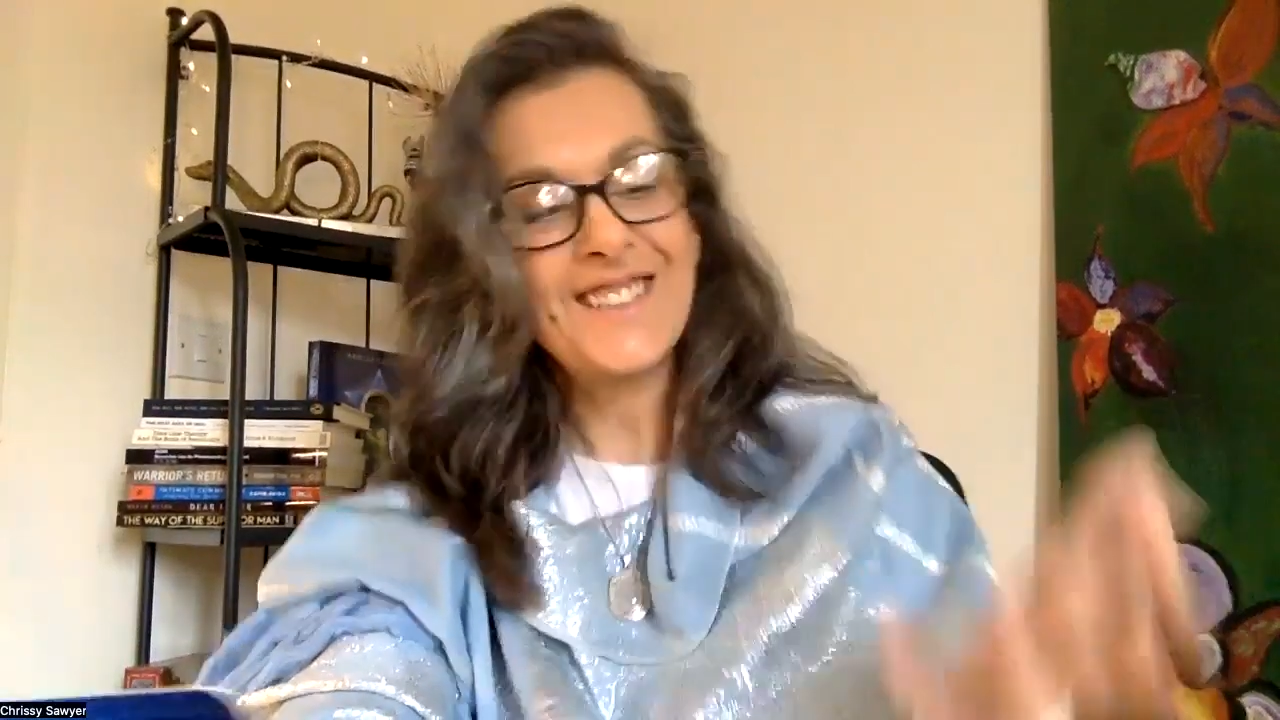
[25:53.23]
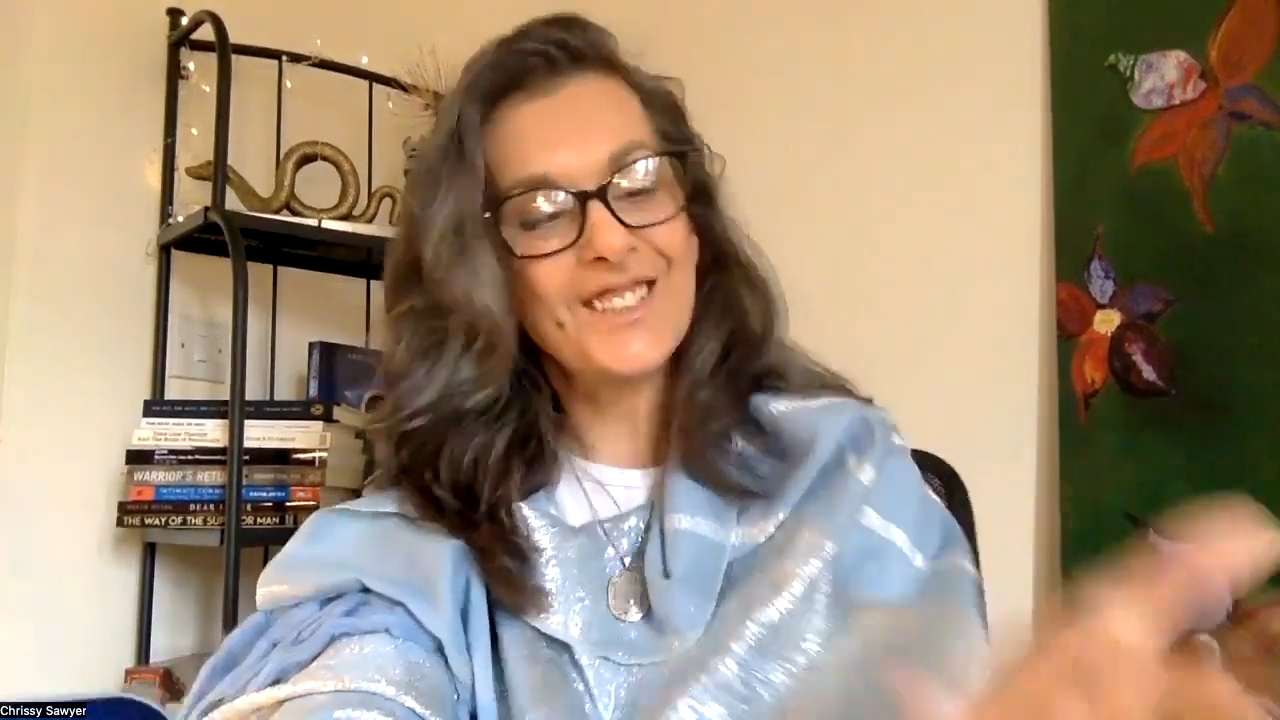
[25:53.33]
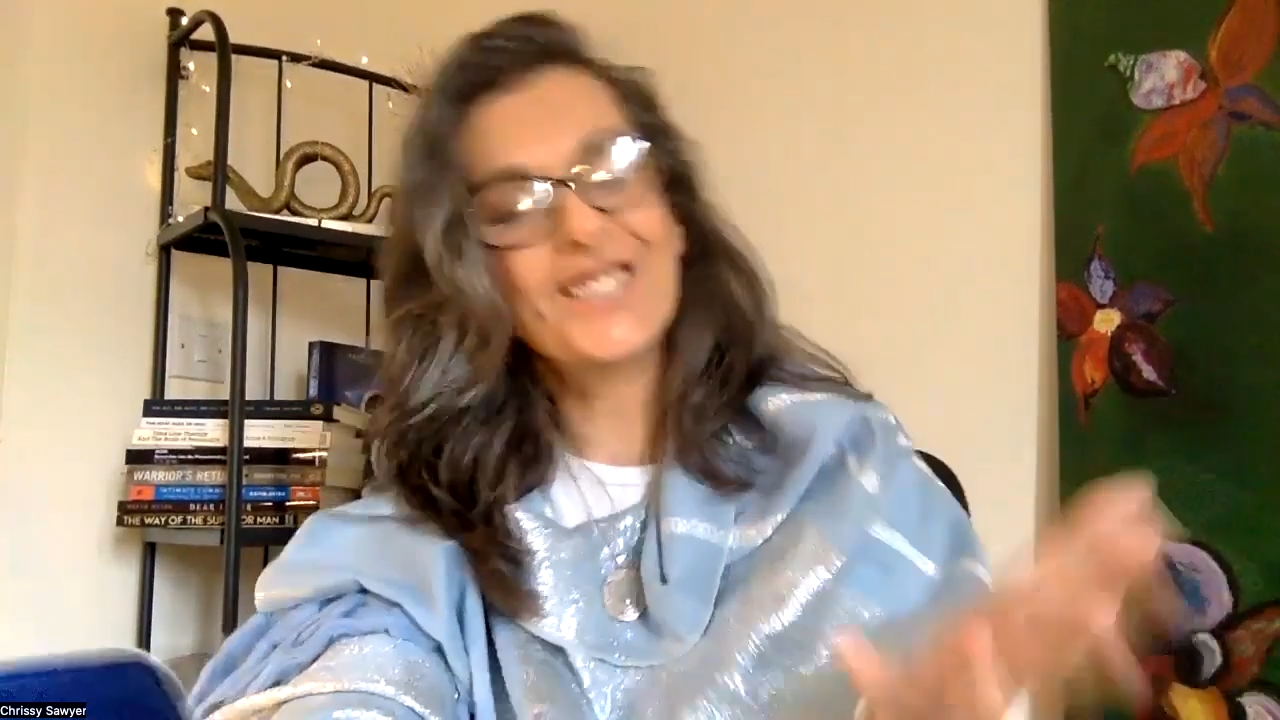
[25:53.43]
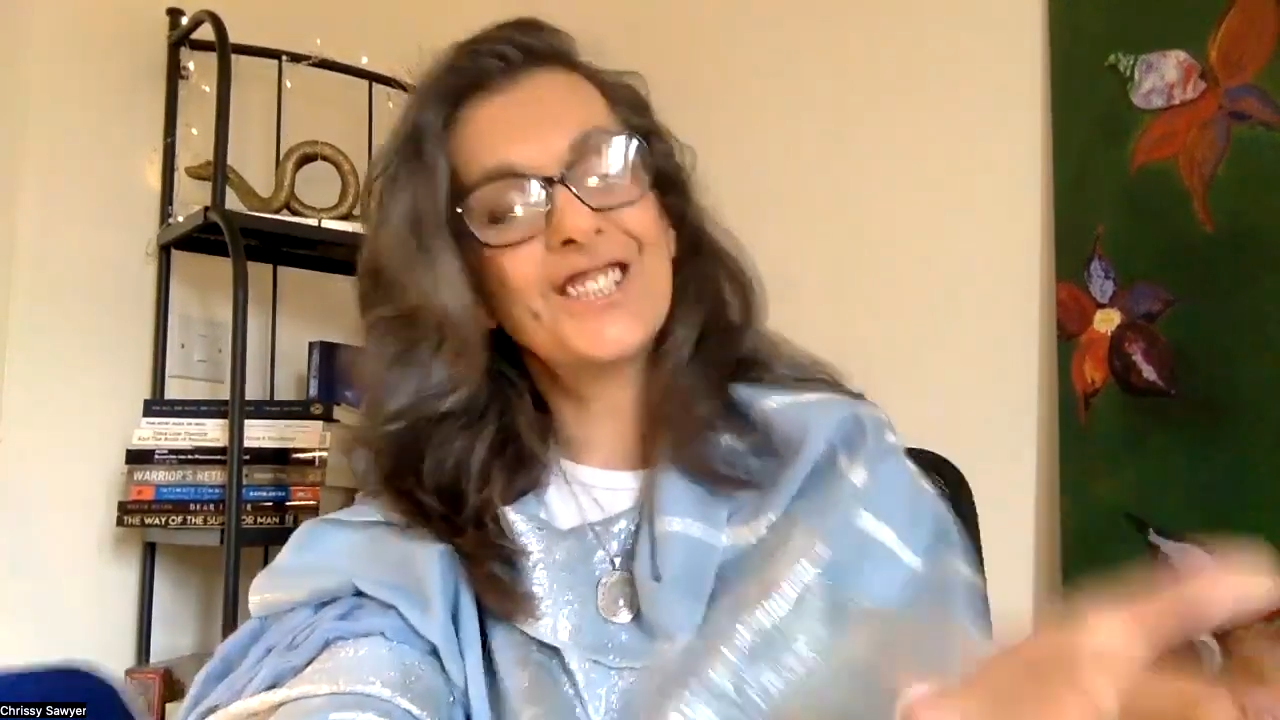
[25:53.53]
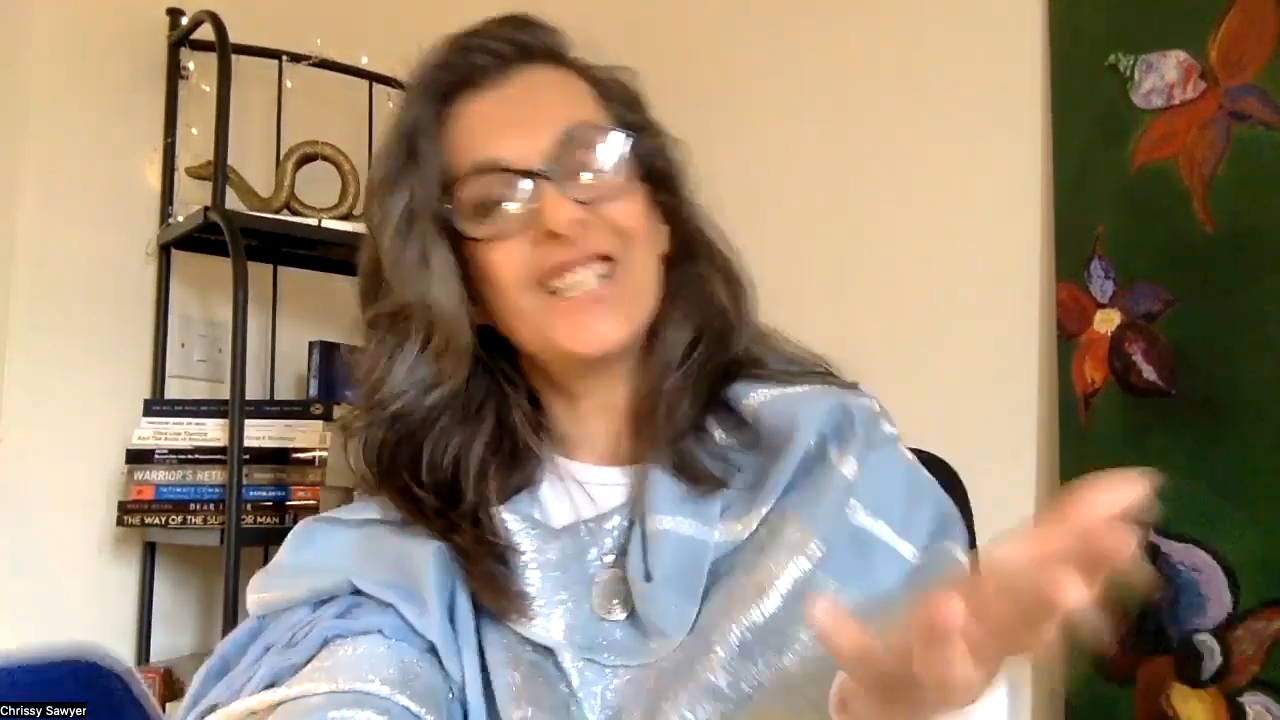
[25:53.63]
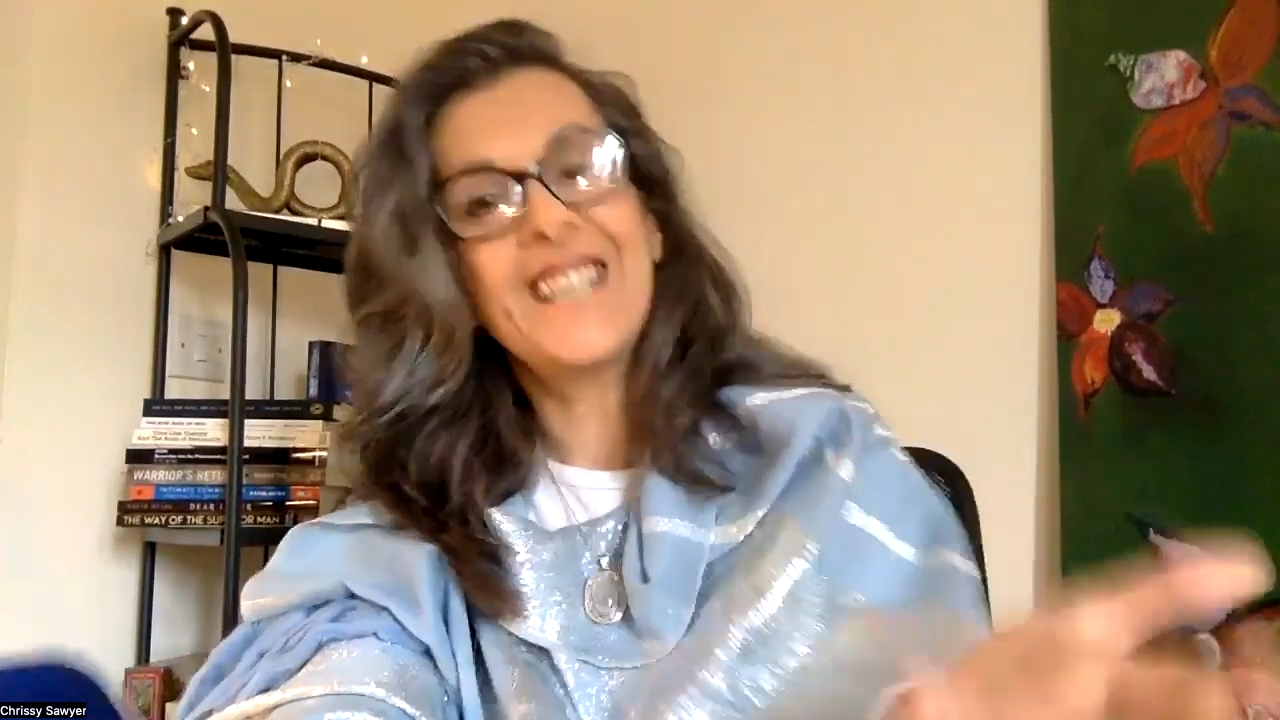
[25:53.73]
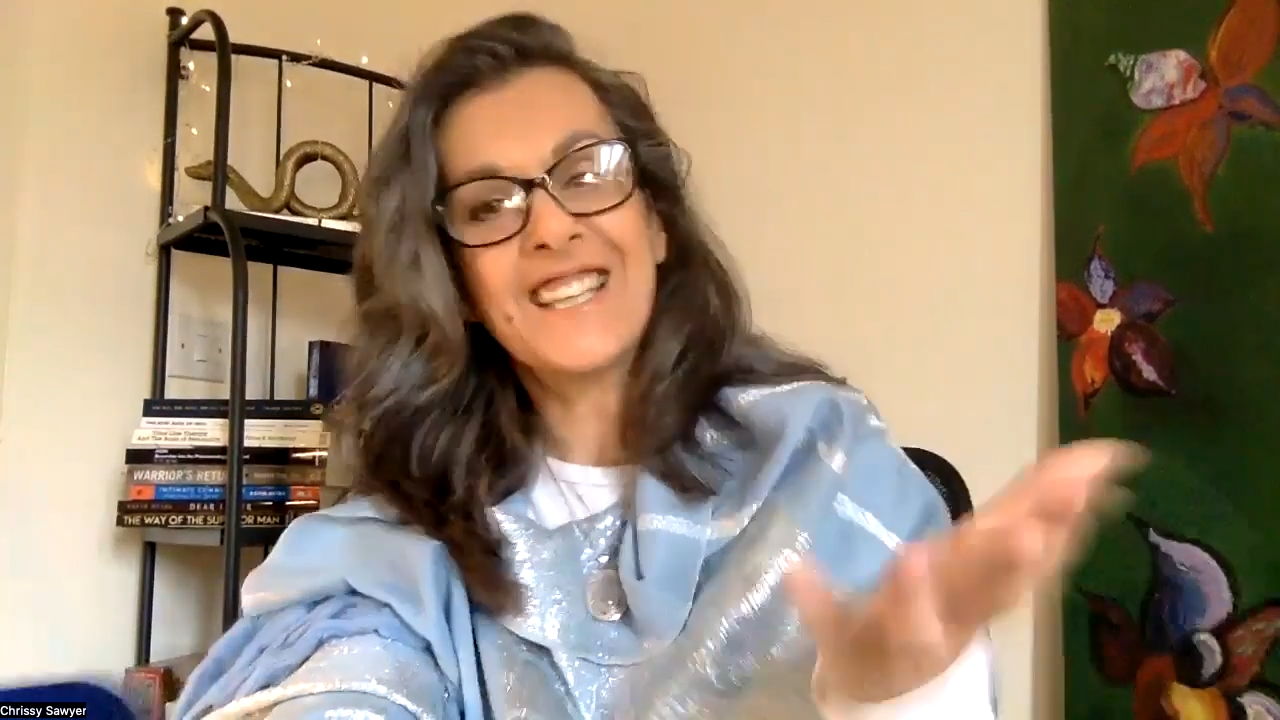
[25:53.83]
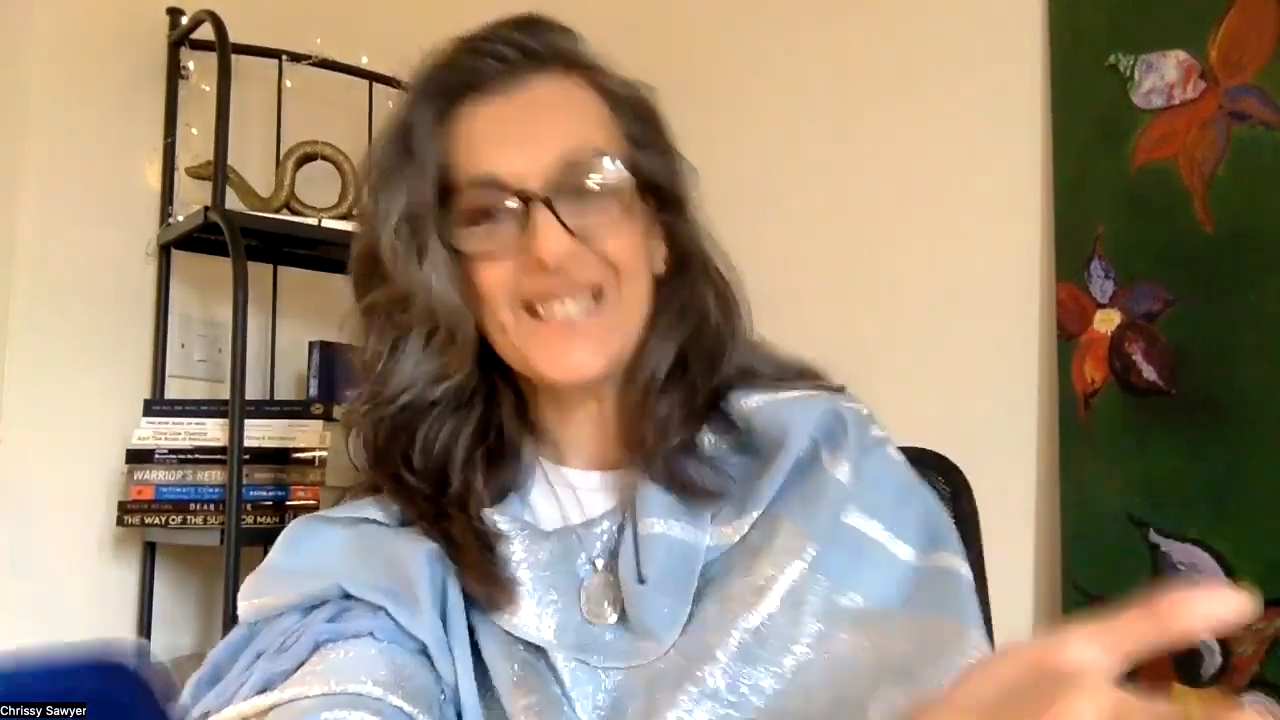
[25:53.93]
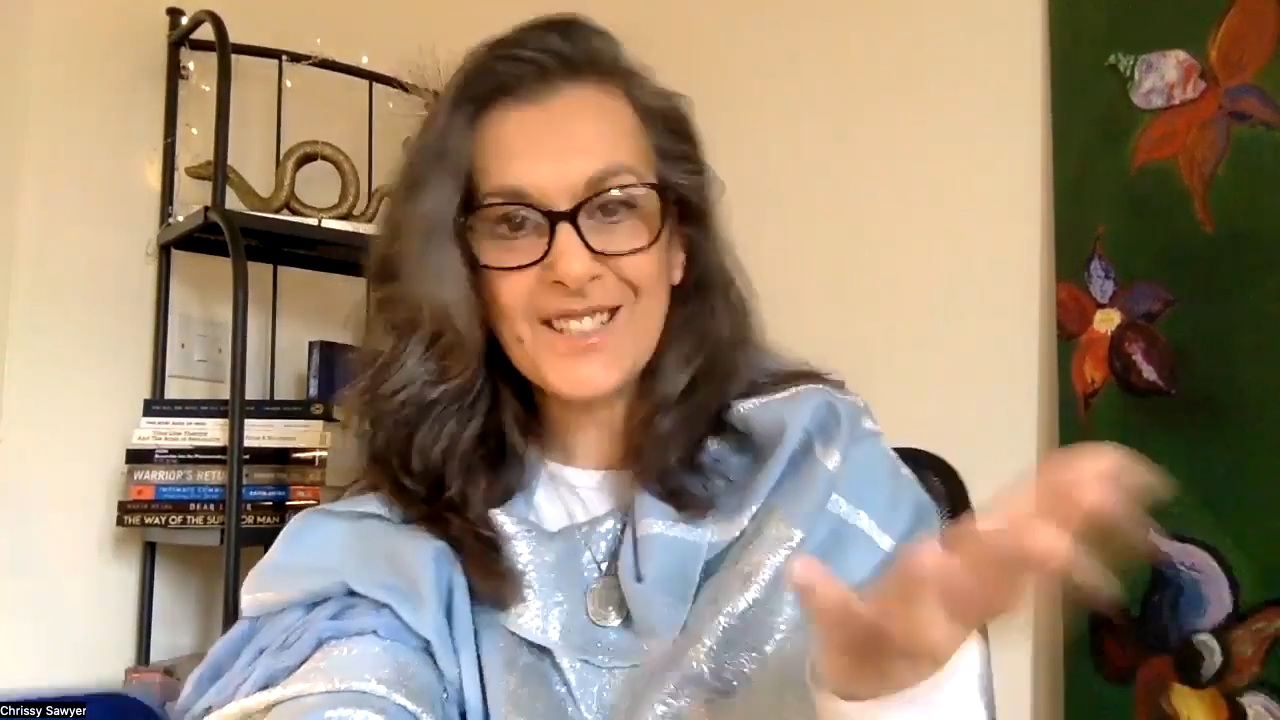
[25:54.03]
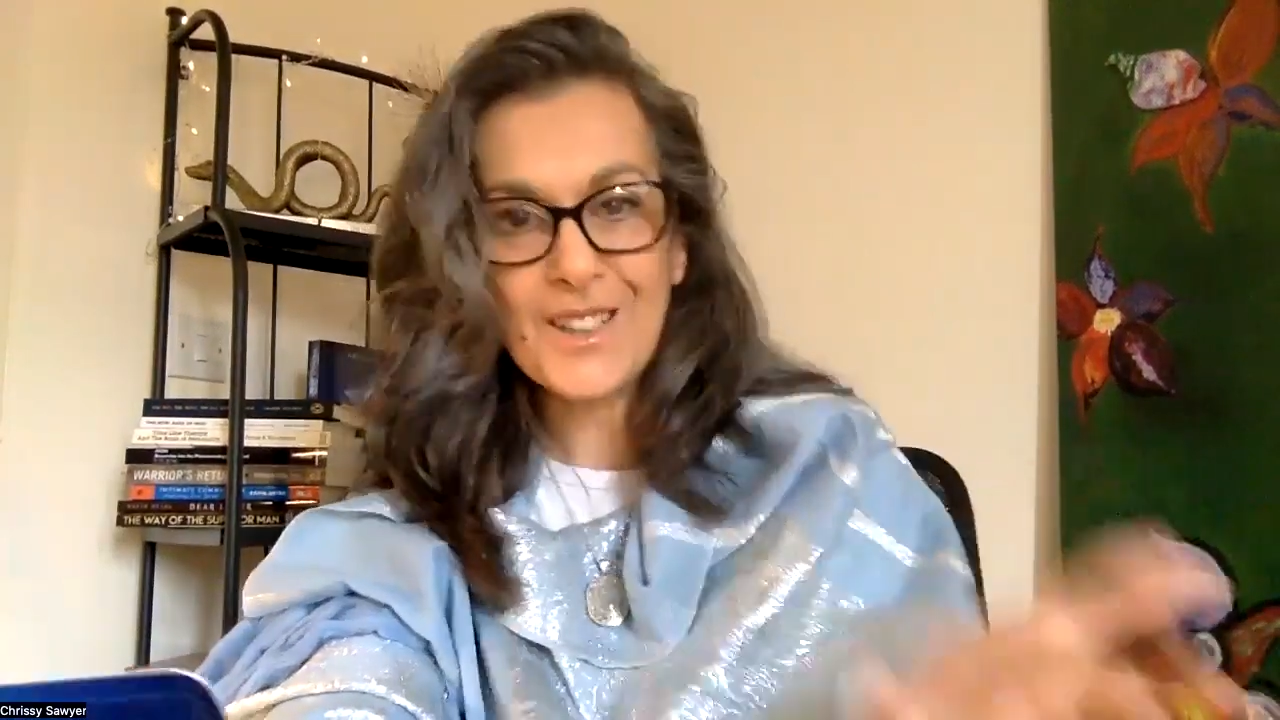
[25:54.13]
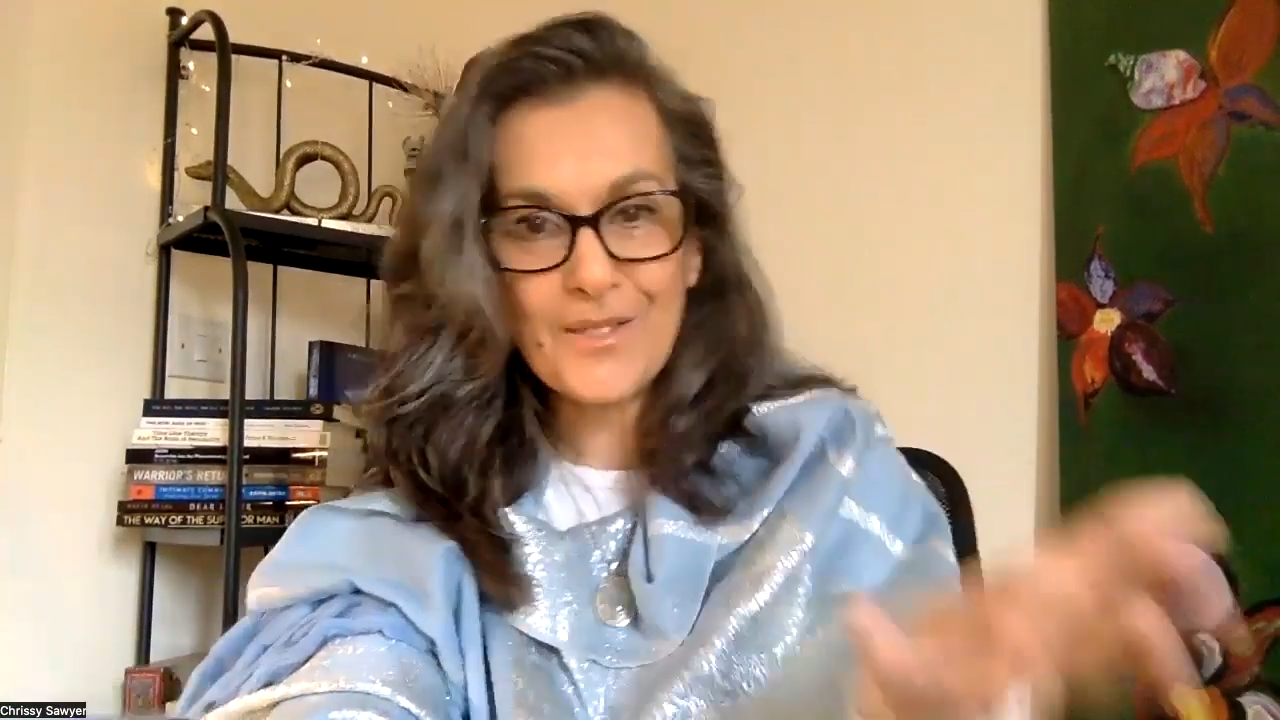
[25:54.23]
or shake it until